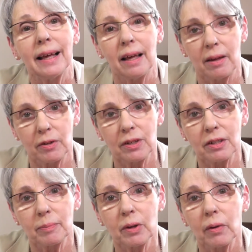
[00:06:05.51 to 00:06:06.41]
If it
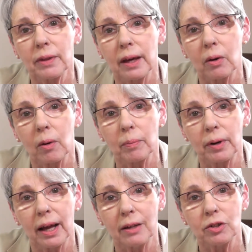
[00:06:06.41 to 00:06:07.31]
is beyond their
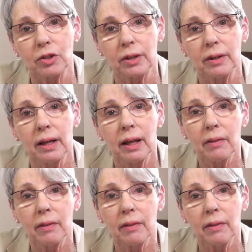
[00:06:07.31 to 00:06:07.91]
comprehension,